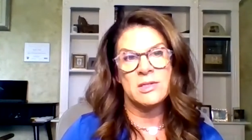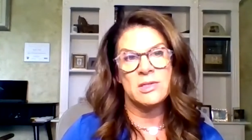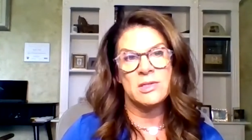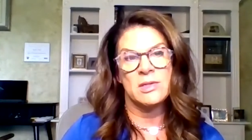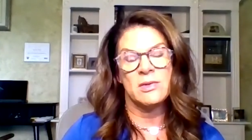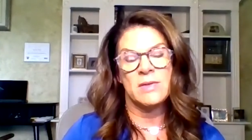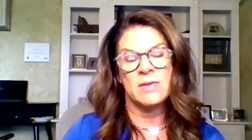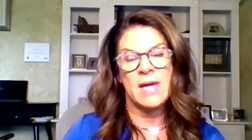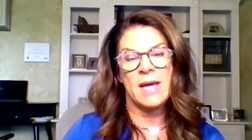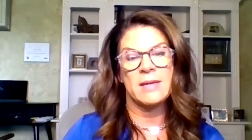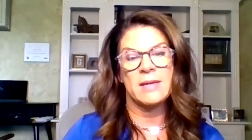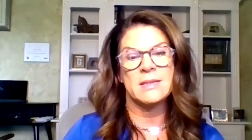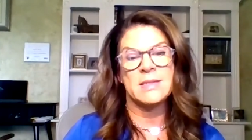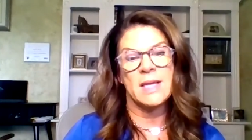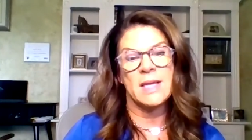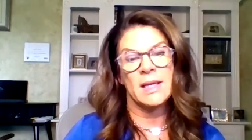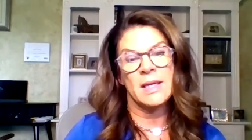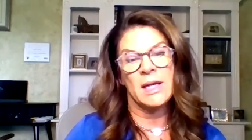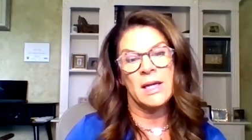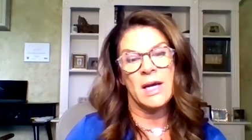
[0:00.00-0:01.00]
to that
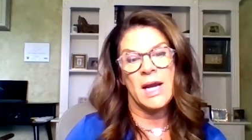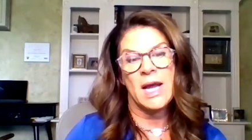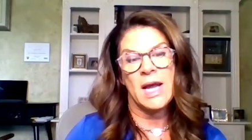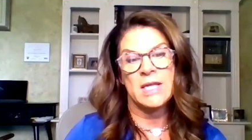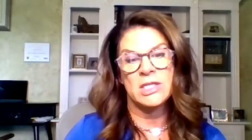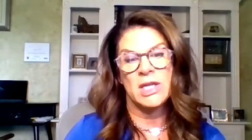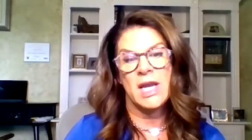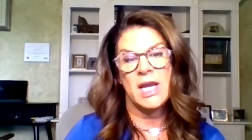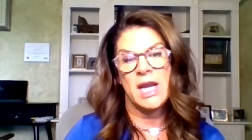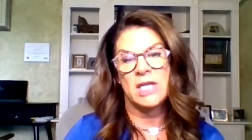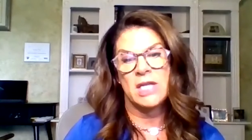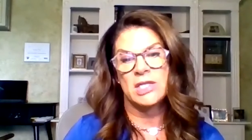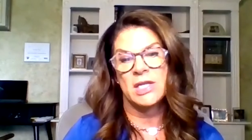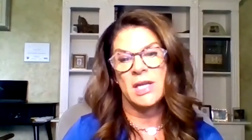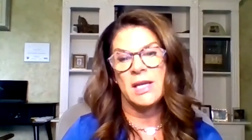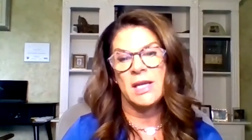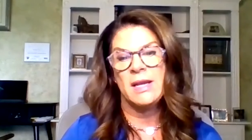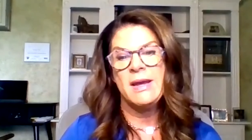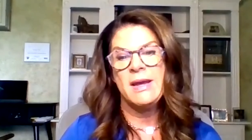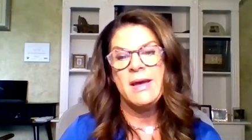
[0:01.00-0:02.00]
secondary
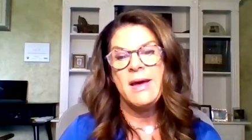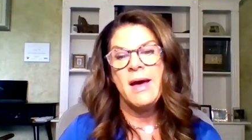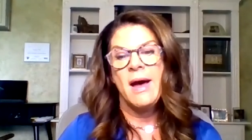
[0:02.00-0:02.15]
education.